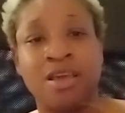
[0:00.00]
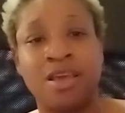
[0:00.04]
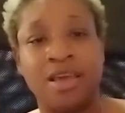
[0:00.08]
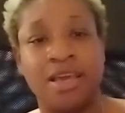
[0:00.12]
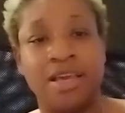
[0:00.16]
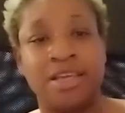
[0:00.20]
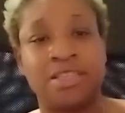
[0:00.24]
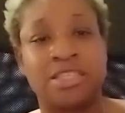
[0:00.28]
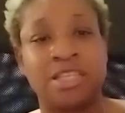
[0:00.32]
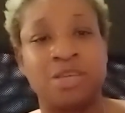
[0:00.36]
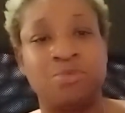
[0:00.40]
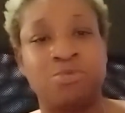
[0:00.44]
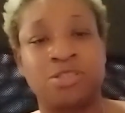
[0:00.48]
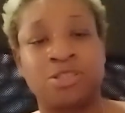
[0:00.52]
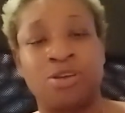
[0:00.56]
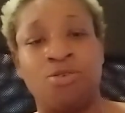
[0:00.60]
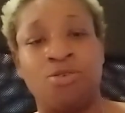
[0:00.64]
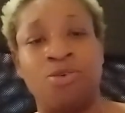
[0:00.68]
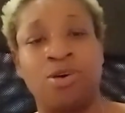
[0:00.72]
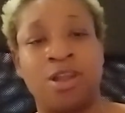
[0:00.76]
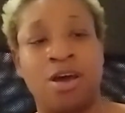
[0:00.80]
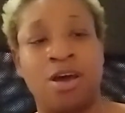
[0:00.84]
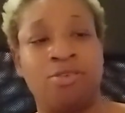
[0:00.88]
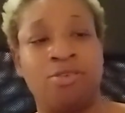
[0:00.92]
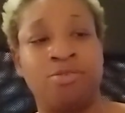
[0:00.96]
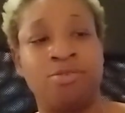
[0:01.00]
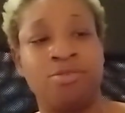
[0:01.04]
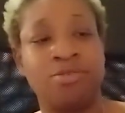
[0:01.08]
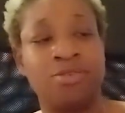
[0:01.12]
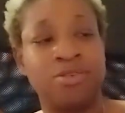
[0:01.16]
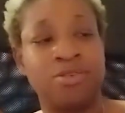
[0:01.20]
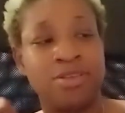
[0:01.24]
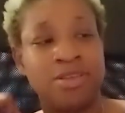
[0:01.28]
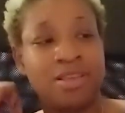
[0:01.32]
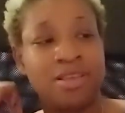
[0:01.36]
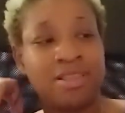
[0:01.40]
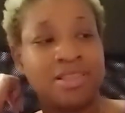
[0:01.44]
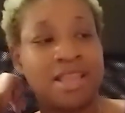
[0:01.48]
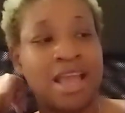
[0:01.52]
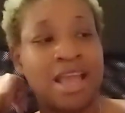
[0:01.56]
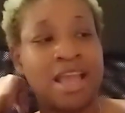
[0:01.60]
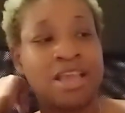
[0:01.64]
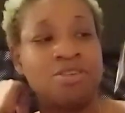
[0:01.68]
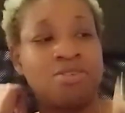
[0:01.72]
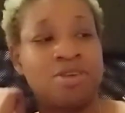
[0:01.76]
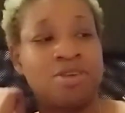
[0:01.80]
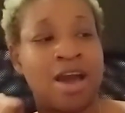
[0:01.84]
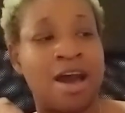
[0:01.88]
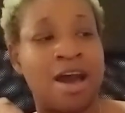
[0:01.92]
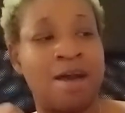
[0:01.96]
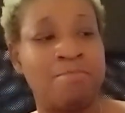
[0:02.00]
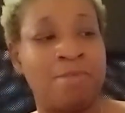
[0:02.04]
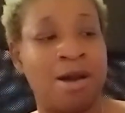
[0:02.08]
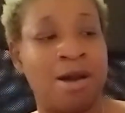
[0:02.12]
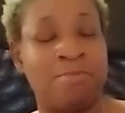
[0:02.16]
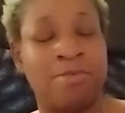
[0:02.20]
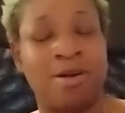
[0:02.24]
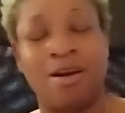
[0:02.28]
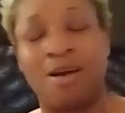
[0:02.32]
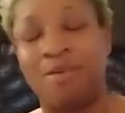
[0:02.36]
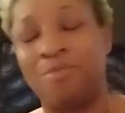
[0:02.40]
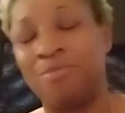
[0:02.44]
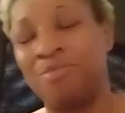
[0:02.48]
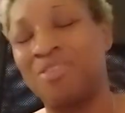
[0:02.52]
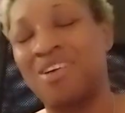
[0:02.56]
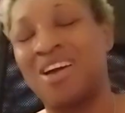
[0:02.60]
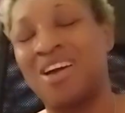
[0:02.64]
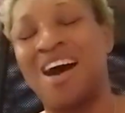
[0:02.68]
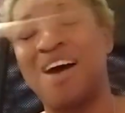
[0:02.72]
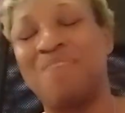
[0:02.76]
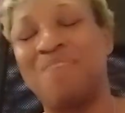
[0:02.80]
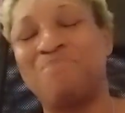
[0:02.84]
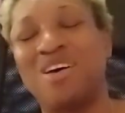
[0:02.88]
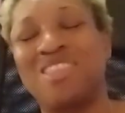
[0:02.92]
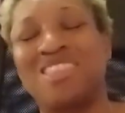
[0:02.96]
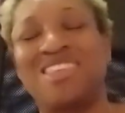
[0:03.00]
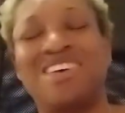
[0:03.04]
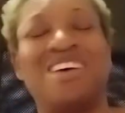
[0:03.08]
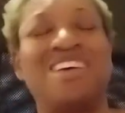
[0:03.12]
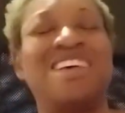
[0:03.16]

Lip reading: and see what's going on. Thank you, Godmama. Godmother